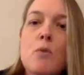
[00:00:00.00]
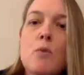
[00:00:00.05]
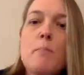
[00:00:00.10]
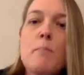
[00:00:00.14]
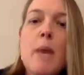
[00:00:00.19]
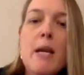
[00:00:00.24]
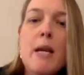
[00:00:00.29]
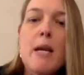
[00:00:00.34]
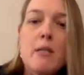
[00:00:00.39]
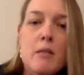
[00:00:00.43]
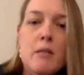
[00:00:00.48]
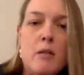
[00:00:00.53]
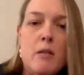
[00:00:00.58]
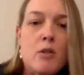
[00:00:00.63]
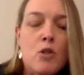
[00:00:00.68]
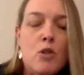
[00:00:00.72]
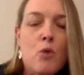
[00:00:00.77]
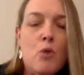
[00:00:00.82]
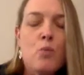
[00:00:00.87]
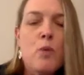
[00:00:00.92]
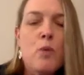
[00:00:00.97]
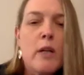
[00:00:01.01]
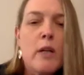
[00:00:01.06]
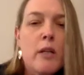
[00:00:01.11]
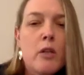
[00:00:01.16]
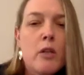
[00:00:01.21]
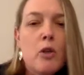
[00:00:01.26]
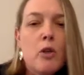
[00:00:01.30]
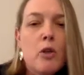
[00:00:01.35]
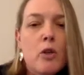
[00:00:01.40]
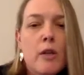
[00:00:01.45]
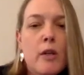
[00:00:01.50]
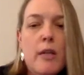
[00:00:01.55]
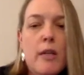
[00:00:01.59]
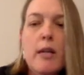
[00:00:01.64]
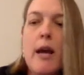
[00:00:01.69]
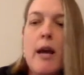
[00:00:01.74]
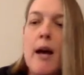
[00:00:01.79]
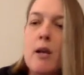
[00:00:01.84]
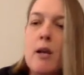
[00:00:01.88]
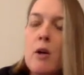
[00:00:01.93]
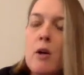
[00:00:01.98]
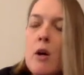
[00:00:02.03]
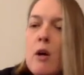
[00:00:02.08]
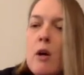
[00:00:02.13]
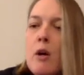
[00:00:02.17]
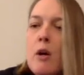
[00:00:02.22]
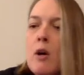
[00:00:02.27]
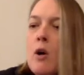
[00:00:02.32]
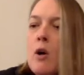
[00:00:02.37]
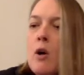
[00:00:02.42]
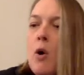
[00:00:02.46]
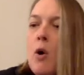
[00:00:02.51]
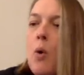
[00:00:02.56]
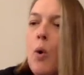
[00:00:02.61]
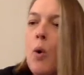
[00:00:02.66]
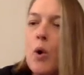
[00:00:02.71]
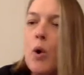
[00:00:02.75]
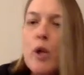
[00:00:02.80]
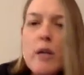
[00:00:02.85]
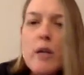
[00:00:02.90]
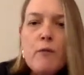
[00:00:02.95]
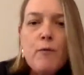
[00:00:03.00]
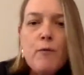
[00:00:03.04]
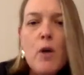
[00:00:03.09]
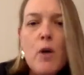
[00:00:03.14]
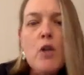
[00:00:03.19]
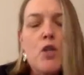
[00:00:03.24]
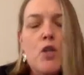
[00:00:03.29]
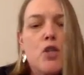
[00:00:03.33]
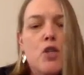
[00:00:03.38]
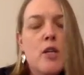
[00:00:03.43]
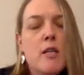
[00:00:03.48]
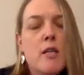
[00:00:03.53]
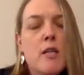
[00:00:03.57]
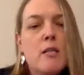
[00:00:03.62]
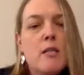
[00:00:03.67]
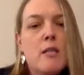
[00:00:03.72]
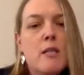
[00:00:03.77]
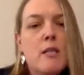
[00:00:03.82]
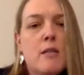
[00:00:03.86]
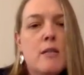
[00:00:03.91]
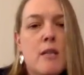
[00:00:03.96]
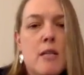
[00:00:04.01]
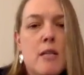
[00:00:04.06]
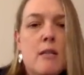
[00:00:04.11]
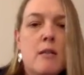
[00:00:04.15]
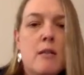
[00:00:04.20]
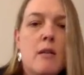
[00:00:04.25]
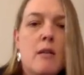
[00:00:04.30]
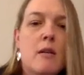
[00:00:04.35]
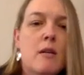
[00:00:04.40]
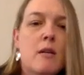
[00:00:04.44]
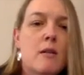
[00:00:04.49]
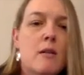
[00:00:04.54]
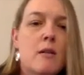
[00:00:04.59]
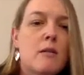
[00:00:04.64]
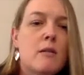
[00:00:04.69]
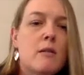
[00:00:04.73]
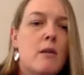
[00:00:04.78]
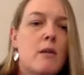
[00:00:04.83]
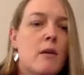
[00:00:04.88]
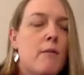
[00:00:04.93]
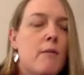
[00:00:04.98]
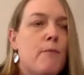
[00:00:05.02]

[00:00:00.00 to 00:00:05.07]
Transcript: medicine. So really looking at organ function and diseases,